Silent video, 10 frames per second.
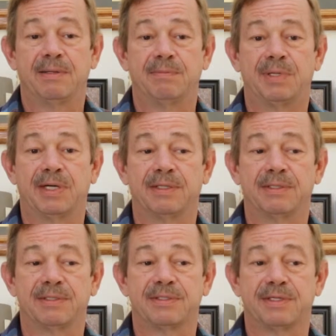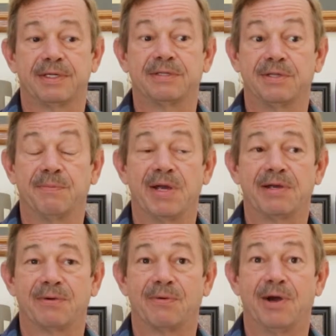but to
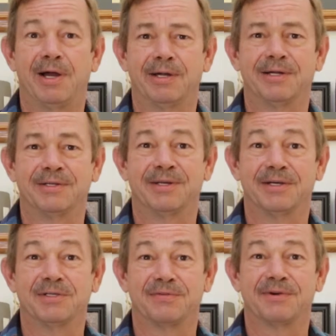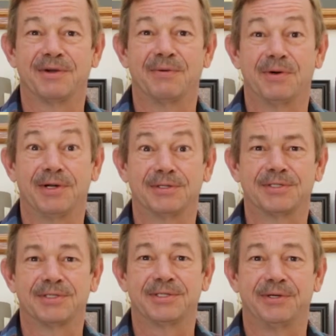make it run, and it does very well
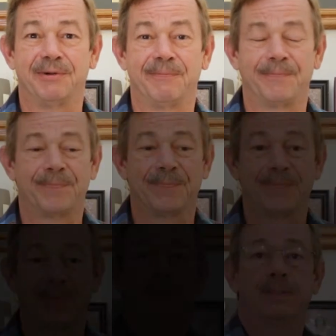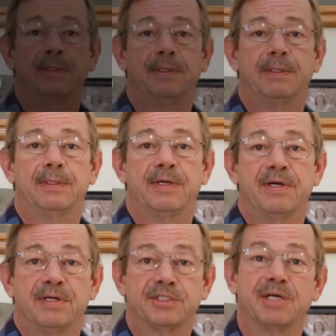still.
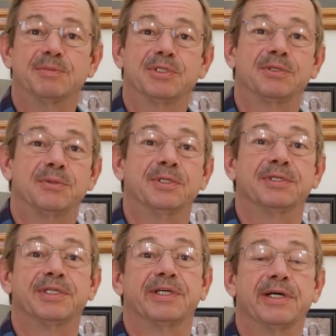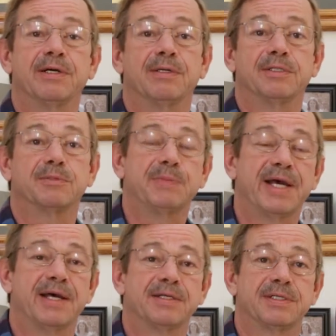Subsequent to Harold's
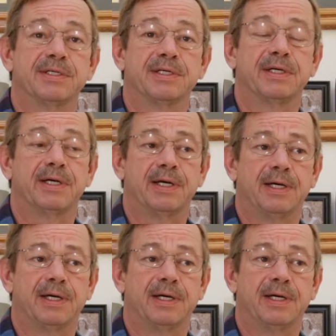passing,